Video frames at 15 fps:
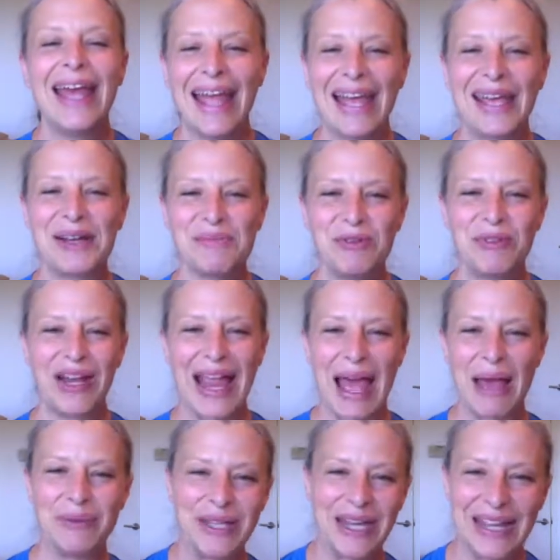and I'll be very
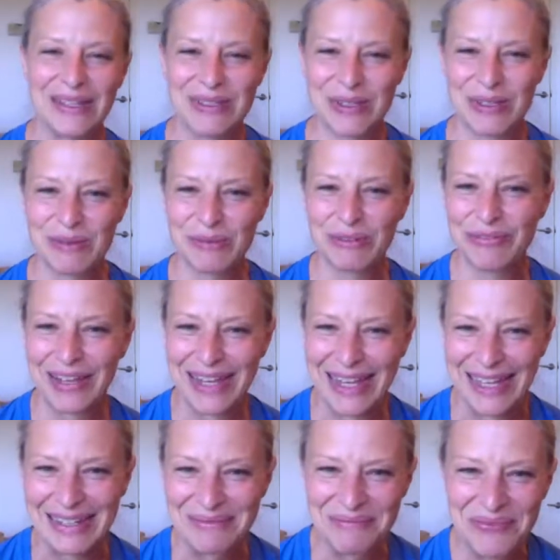happy to answer them if I
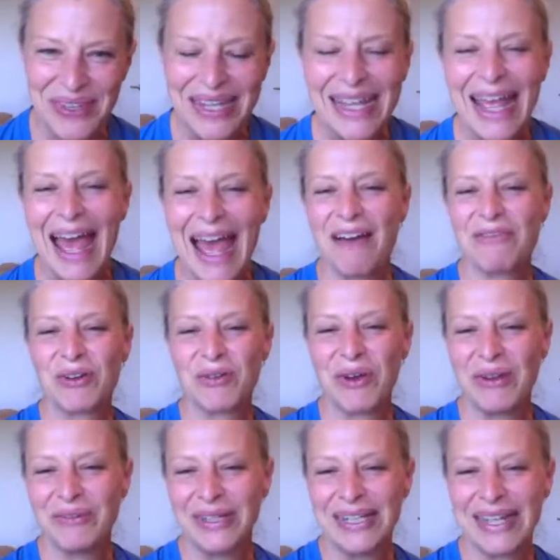can. Have a
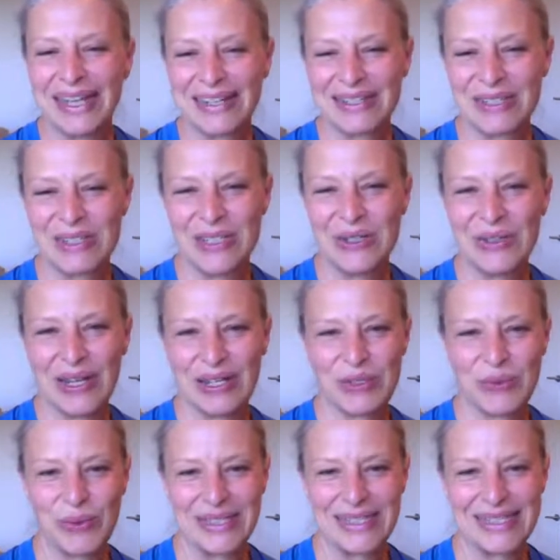great week, and I'll see you
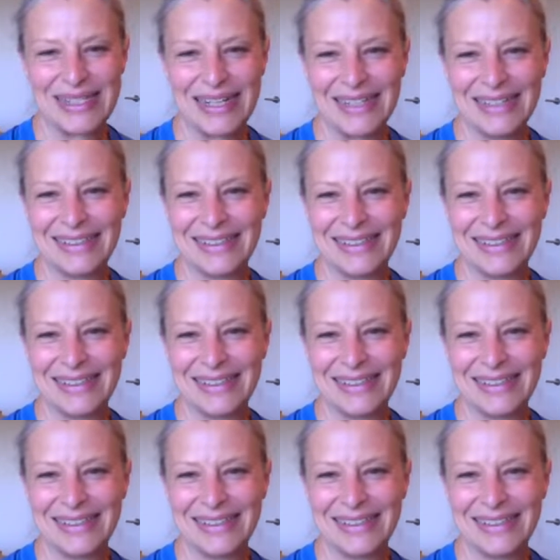next Wednesday.